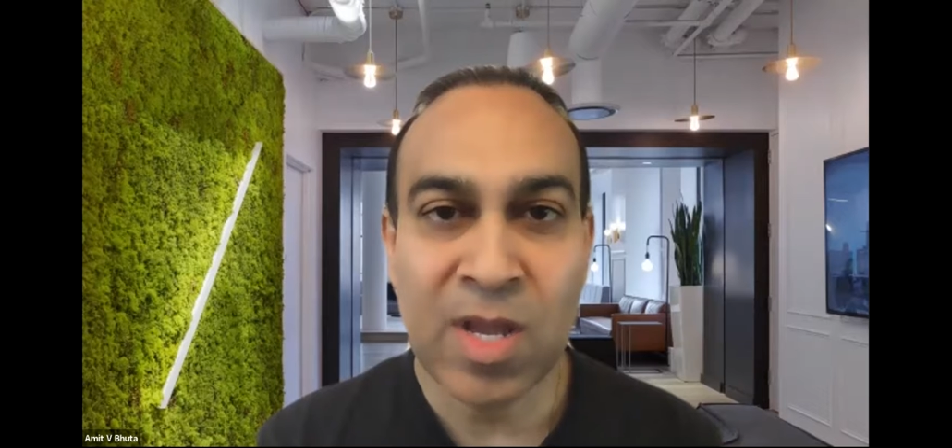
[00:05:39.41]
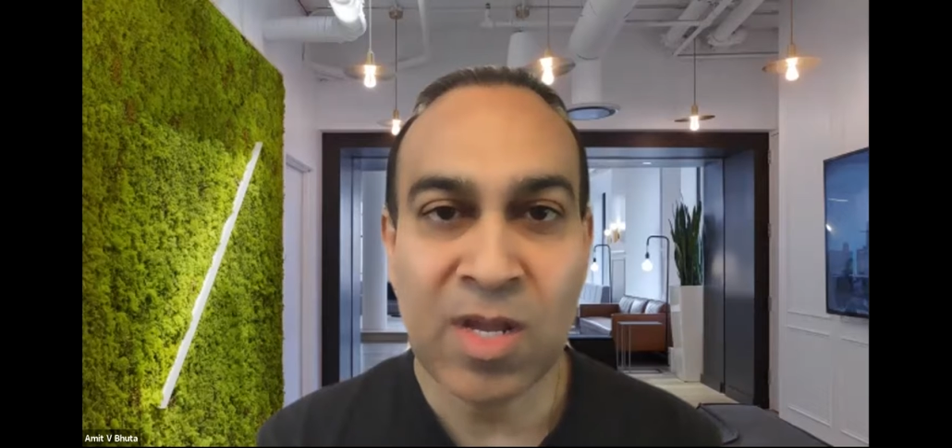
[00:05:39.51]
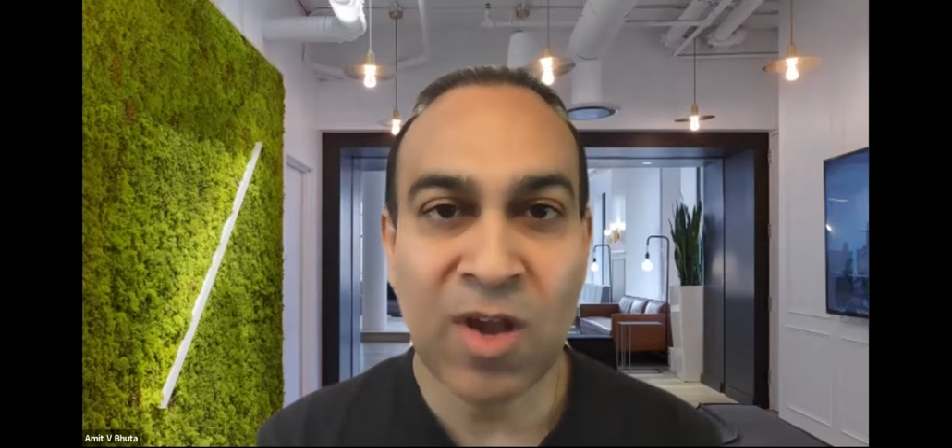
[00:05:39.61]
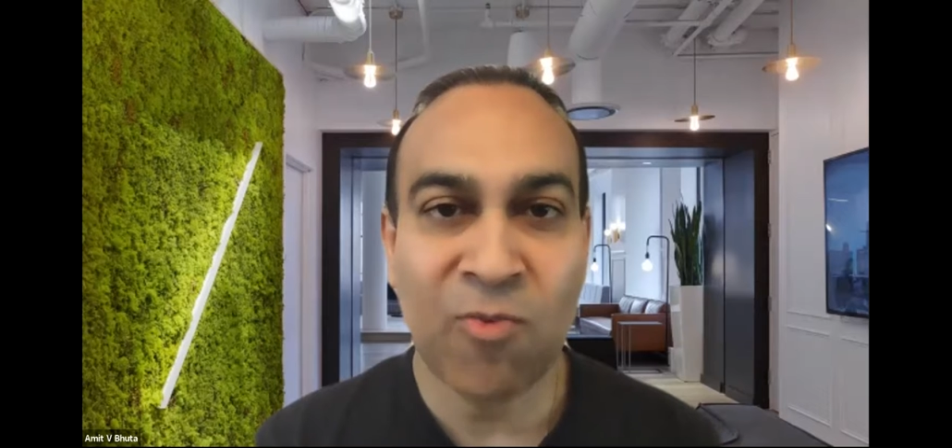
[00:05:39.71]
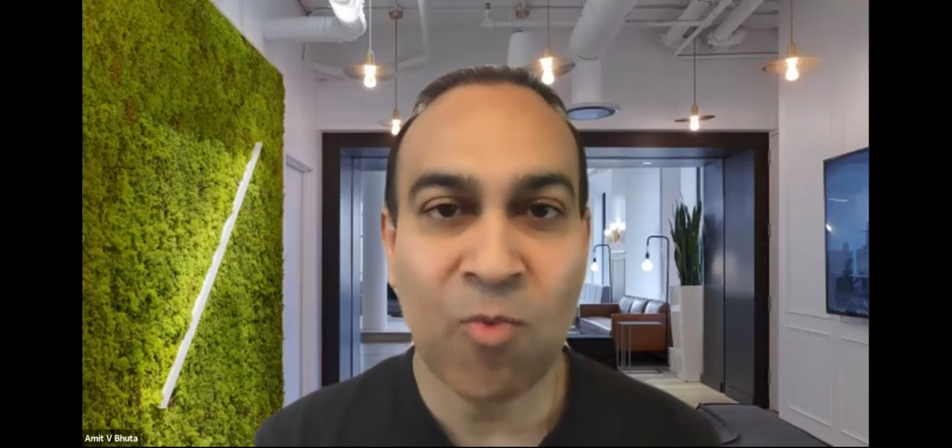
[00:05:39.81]

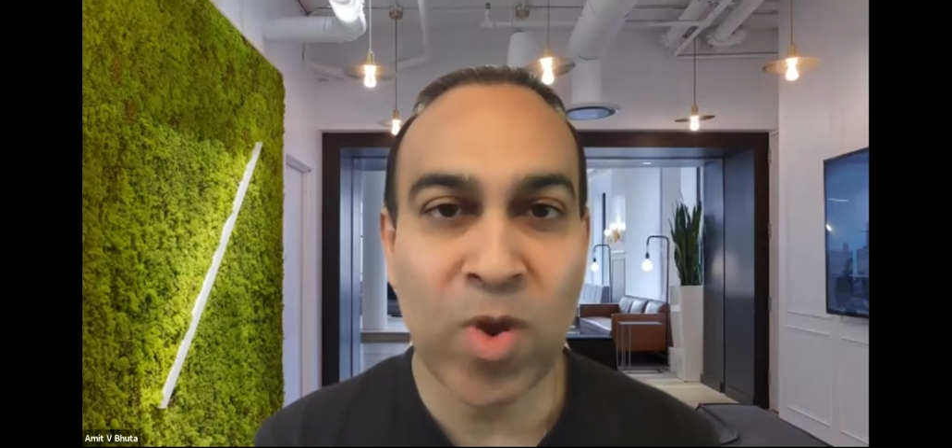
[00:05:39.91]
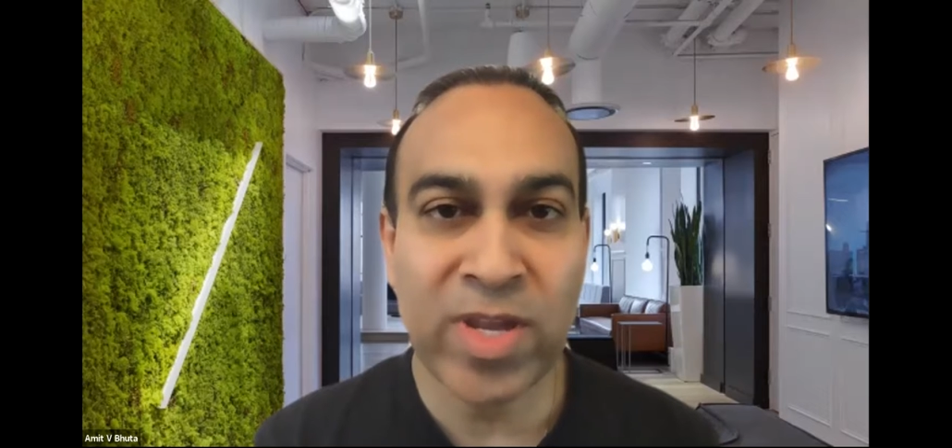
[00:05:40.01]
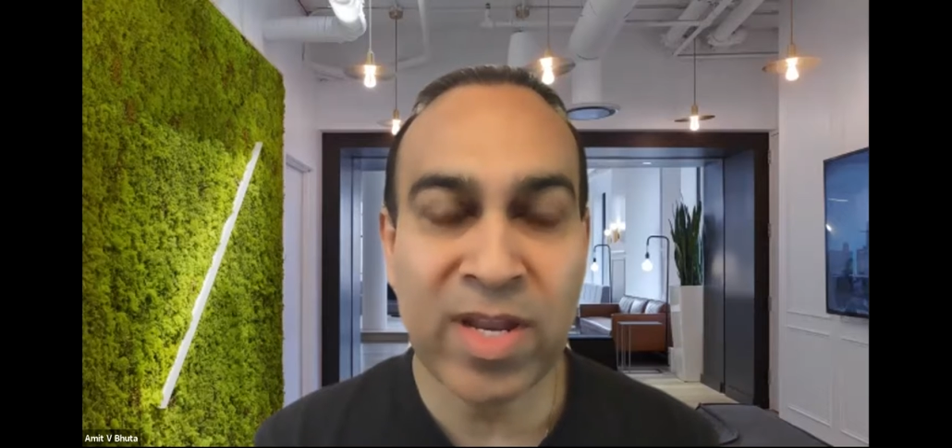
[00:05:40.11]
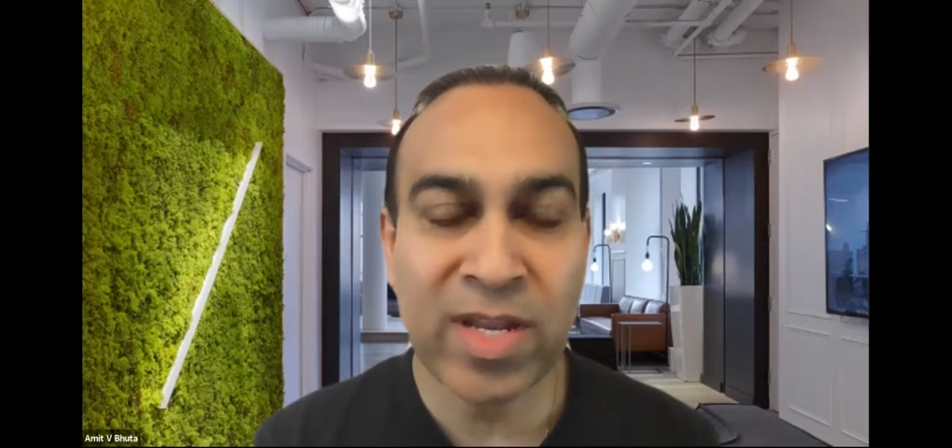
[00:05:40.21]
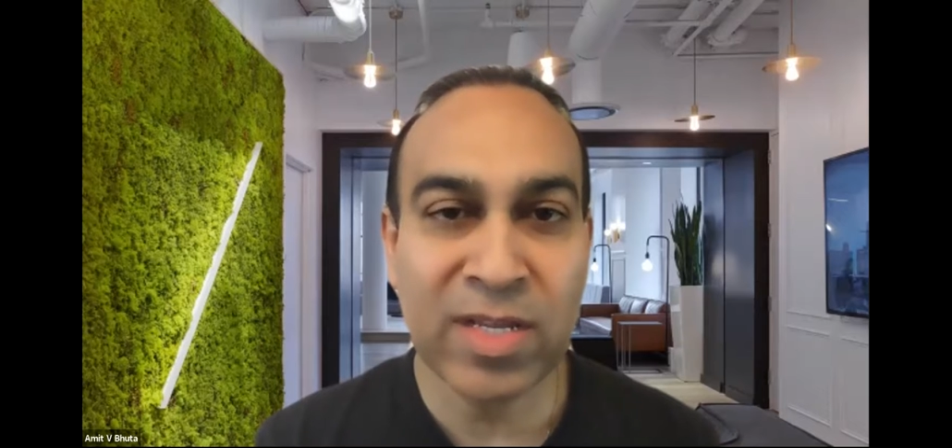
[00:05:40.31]
of
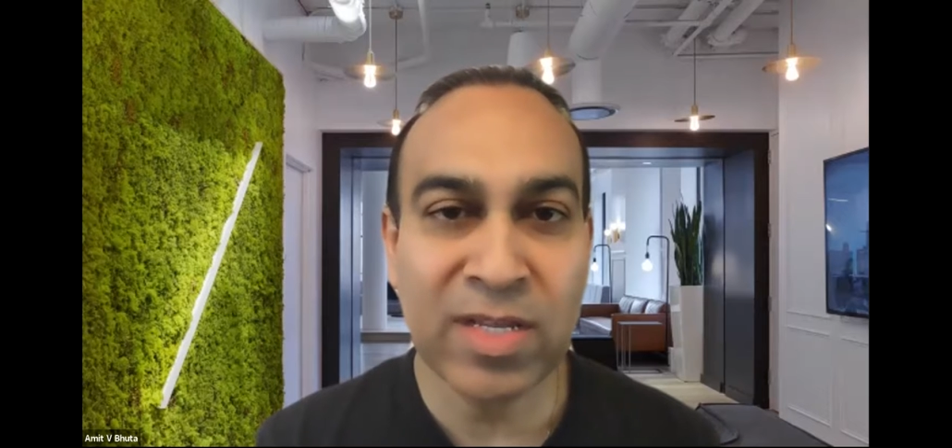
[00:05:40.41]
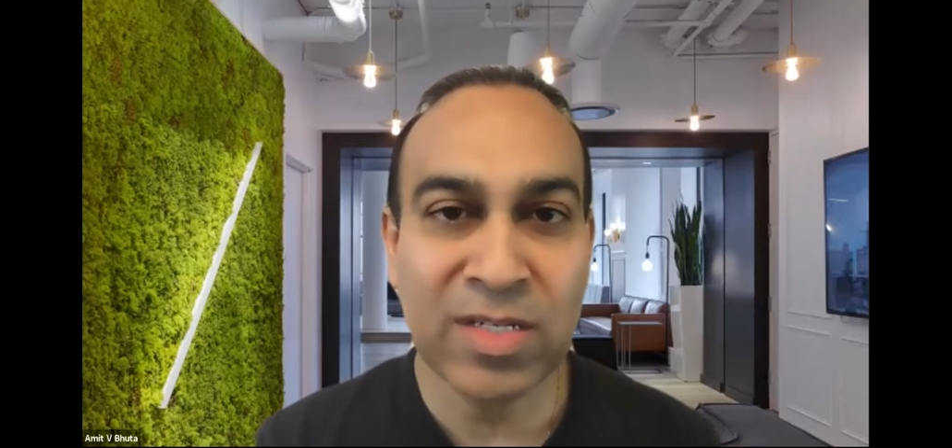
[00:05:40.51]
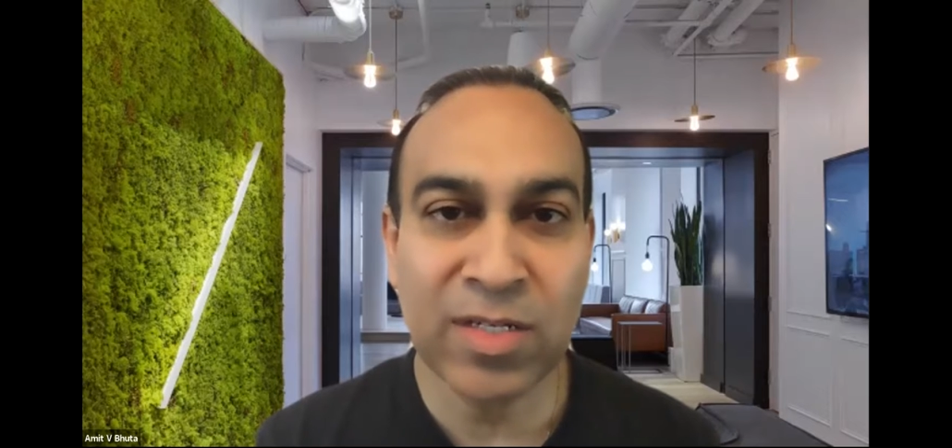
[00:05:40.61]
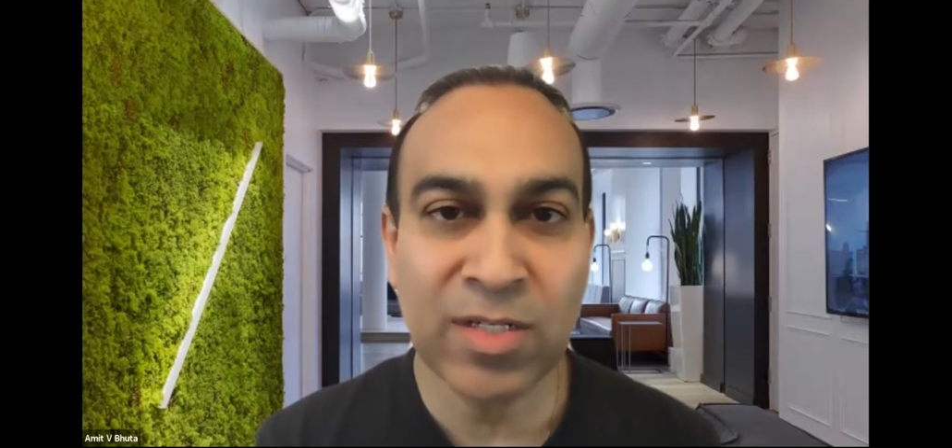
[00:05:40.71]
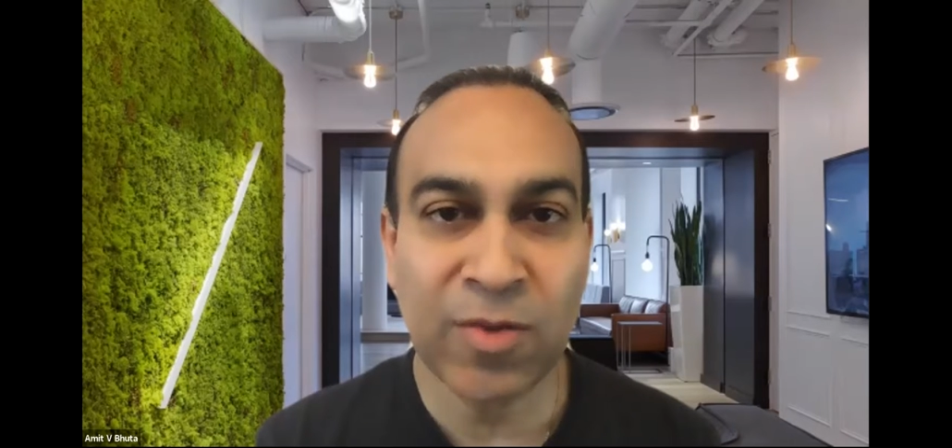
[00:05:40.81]
waiting
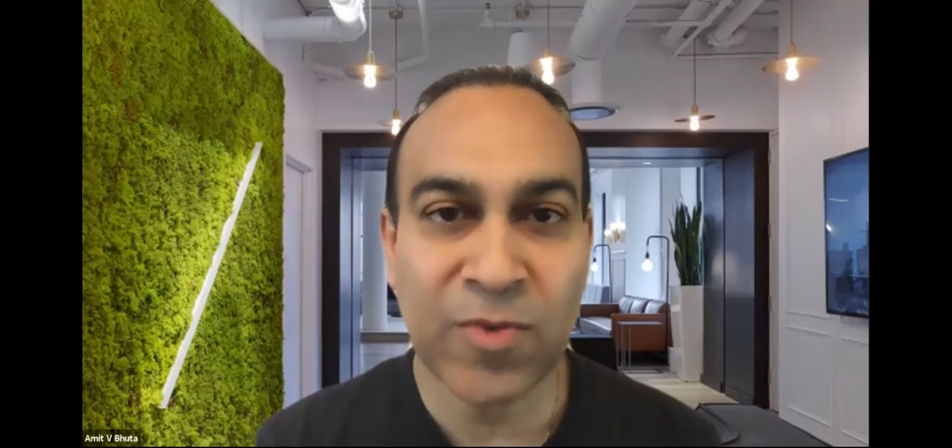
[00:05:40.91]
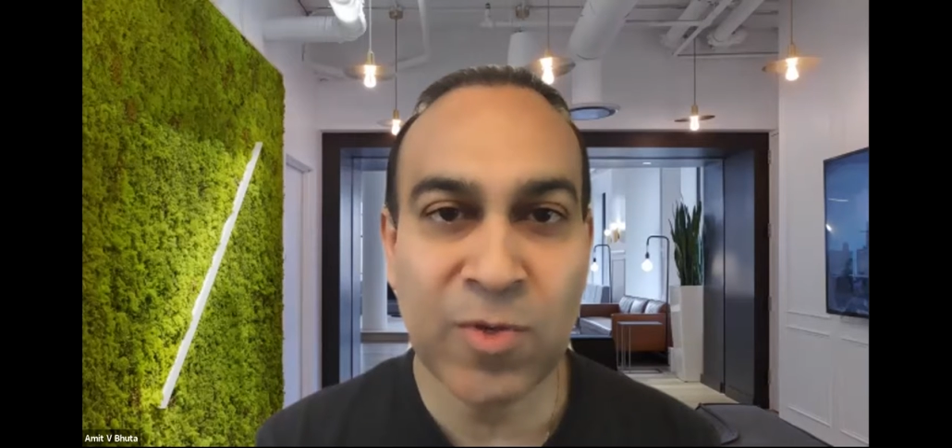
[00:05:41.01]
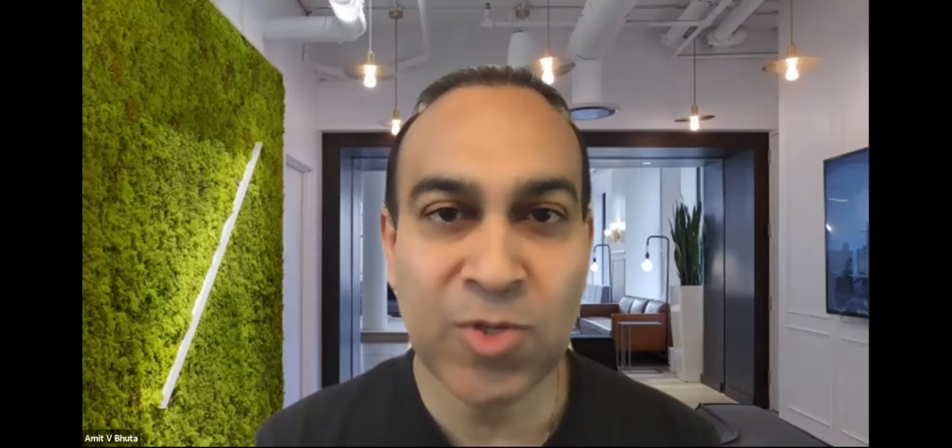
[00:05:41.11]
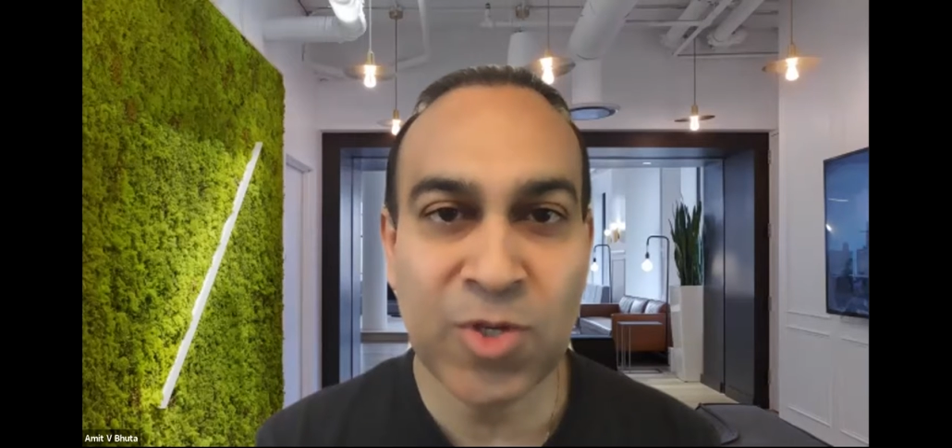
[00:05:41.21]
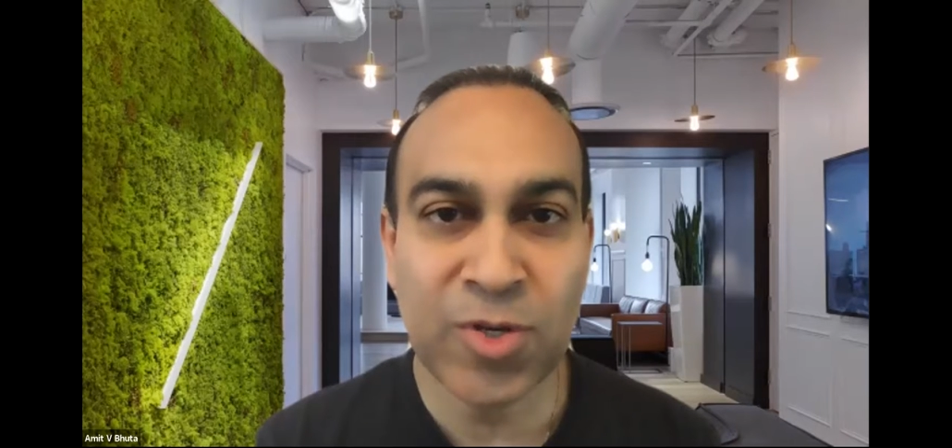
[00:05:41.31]
until the future